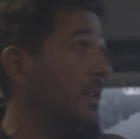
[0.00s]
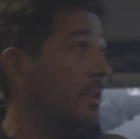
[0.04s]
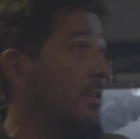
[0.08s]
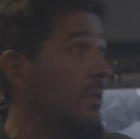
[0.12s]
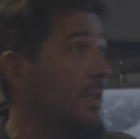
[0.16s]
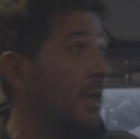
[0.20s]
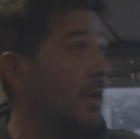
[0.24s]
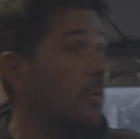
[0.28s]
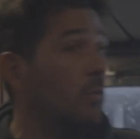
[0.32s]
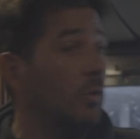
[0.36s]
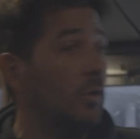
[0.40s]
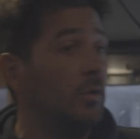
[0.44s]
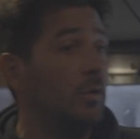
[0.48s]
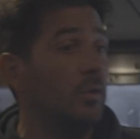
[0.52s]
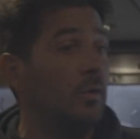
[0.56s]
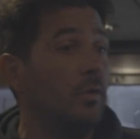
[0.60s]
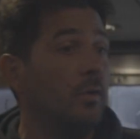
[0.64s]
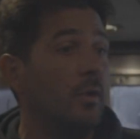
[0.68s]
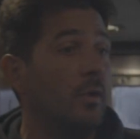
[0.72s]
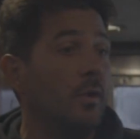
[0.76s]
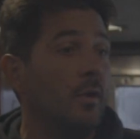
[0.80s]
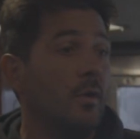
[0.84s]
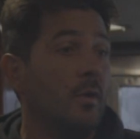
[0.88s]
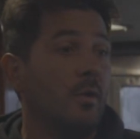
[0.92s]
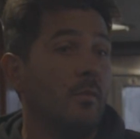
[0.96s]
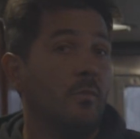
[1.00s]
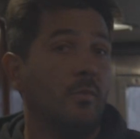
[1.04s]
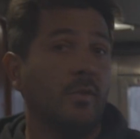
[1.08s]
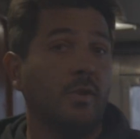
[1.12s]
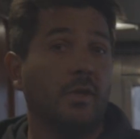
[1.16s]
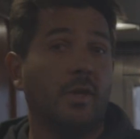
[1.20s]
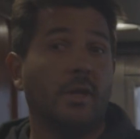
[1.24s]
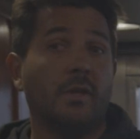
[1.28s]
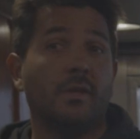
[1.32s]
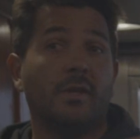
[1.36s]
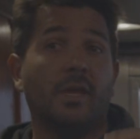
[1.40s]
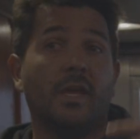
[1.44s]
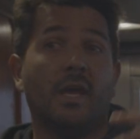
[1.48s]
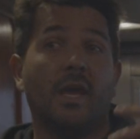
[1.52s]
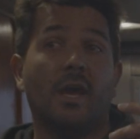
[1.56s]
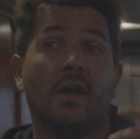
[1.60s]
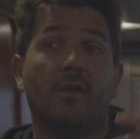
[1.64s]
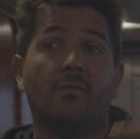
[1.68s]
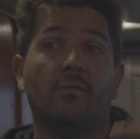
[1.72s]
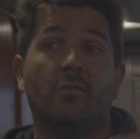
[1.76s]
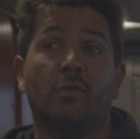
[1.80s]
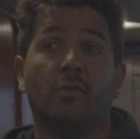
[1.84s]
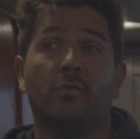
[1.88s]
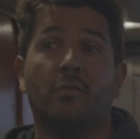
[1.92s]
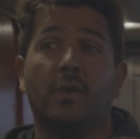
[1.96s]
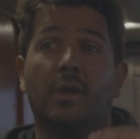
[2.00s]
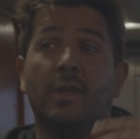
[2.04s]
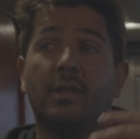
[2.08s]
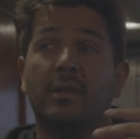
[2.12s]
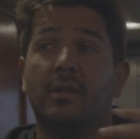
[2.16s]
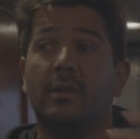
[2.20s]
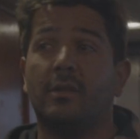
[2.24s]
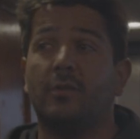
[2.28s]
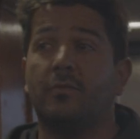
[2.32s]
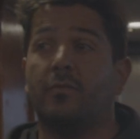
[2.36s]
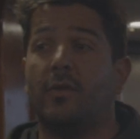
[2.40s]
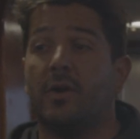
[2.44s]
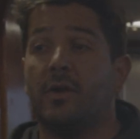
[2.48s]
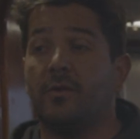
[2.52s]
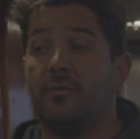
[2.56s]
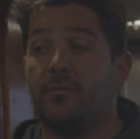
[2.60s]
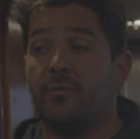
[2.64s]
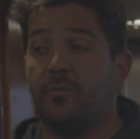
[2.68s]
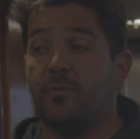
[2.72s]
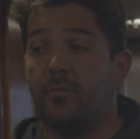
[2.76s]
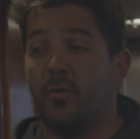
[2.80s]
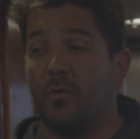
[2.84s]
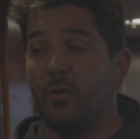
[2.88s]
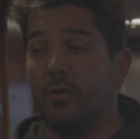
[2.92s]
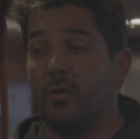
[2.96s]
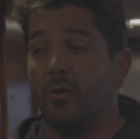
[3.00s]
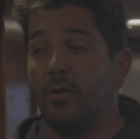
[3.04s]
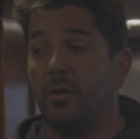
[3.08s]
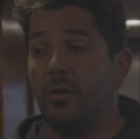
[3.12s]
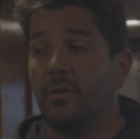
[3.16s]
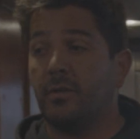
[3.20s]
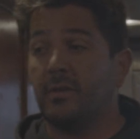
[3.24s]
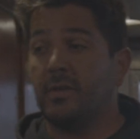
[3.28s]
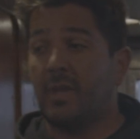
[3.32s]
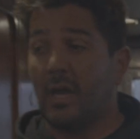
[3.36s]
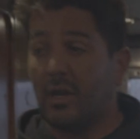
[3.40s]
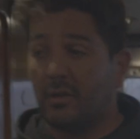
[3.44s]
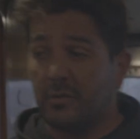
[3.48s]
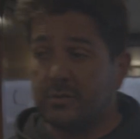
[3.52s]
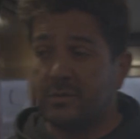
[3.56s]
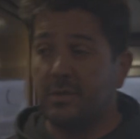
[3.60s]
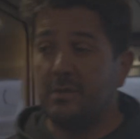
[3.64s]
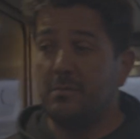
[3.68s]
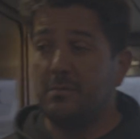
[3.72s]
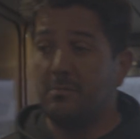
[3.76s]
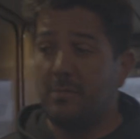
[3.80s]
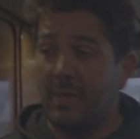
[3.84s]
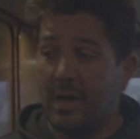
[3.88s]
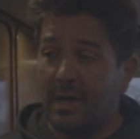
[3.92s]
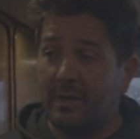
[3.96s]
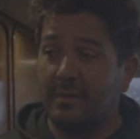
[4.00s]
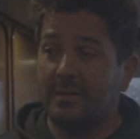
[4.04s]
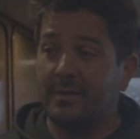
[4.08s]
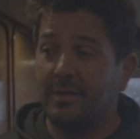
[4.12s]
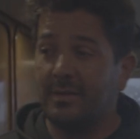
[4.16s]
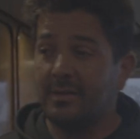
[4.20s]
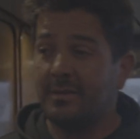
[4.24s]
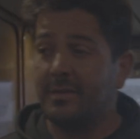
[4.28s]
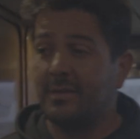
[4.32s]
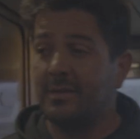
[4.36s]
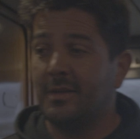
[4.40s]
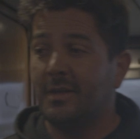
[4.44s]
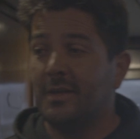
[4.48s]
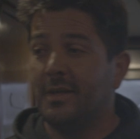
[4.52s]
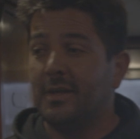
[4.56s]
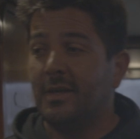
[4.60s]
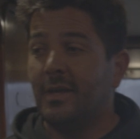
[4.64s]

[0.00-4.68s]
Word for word: in Ecuador, and they have already identified 4,000 mantas,